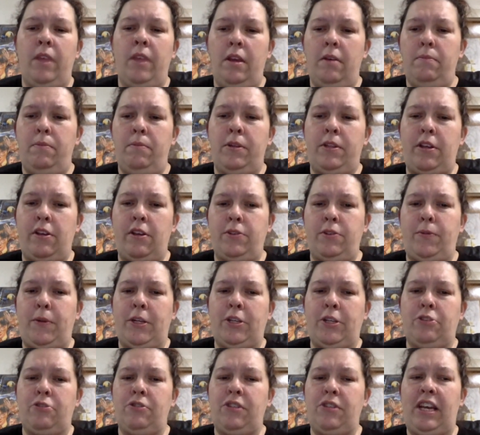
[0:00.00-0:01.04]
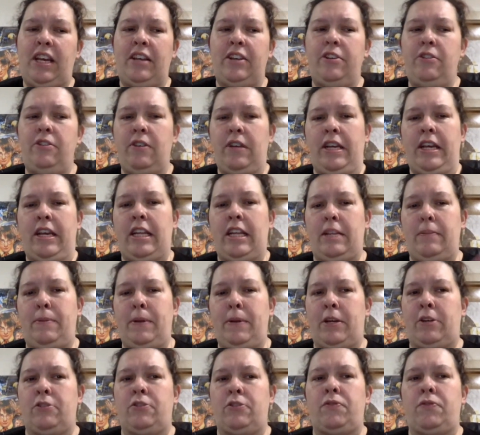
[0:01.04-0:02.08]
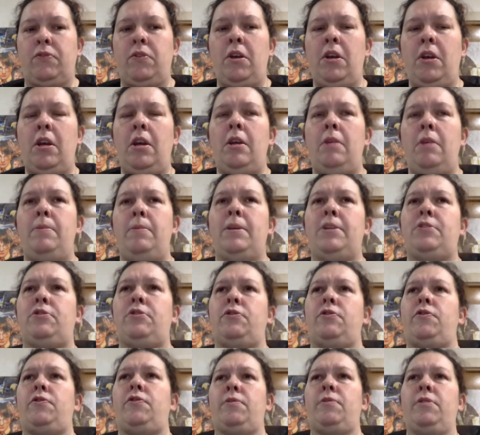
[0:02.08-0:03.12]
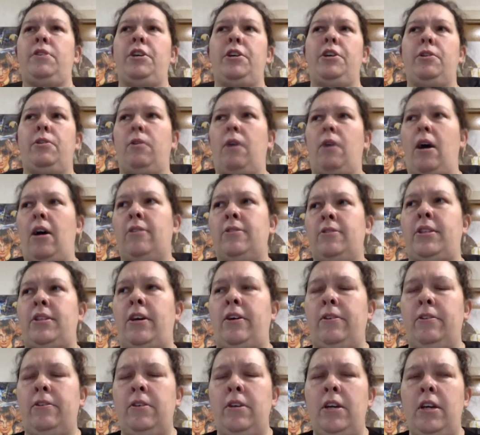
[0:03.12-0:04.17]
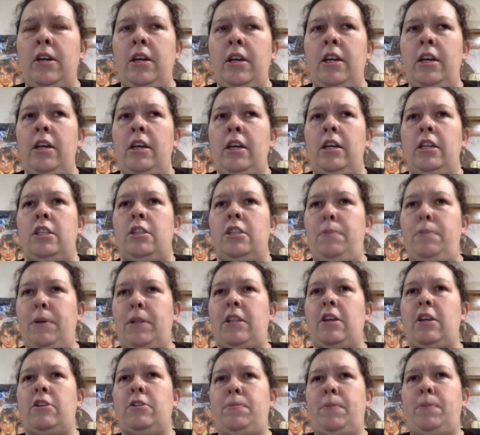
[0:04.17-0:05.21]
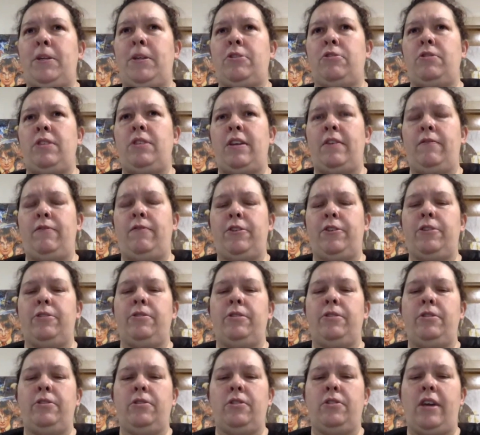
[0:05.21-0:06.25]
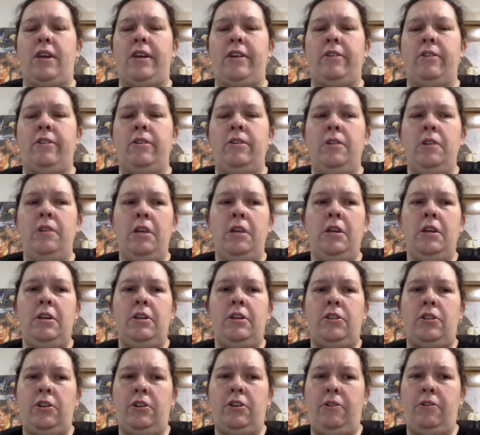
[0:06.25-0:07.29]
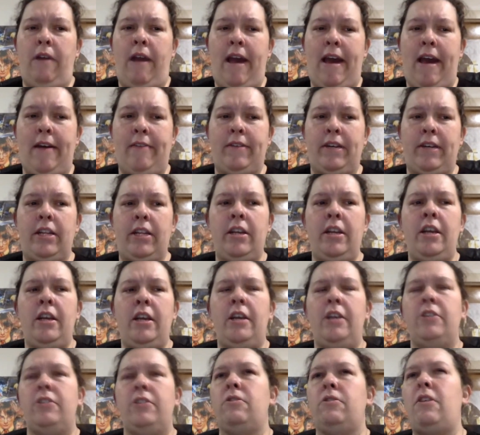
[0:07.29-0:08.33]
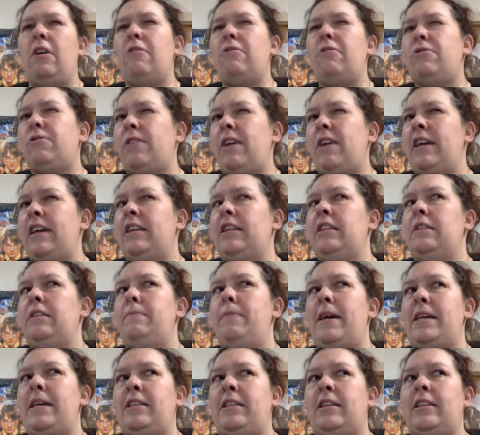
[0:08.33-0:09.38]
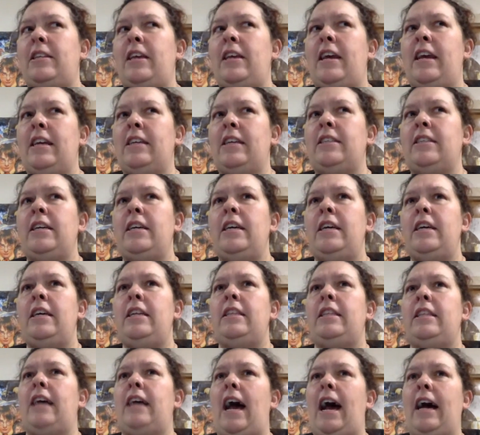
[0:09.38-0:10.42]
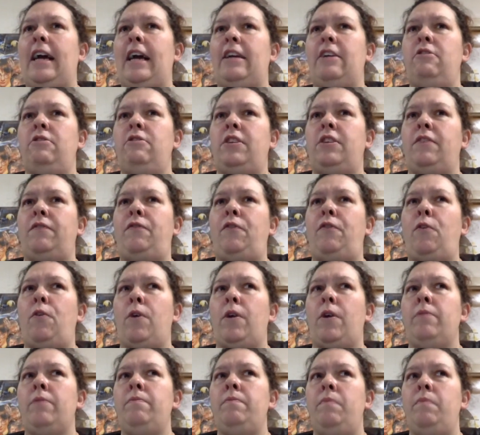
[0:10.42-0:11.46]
Put those pictures in. You can get the pictures from Google also to put those pictures in for your newsletter so you have it. So those are kind of the basic things that I use it for.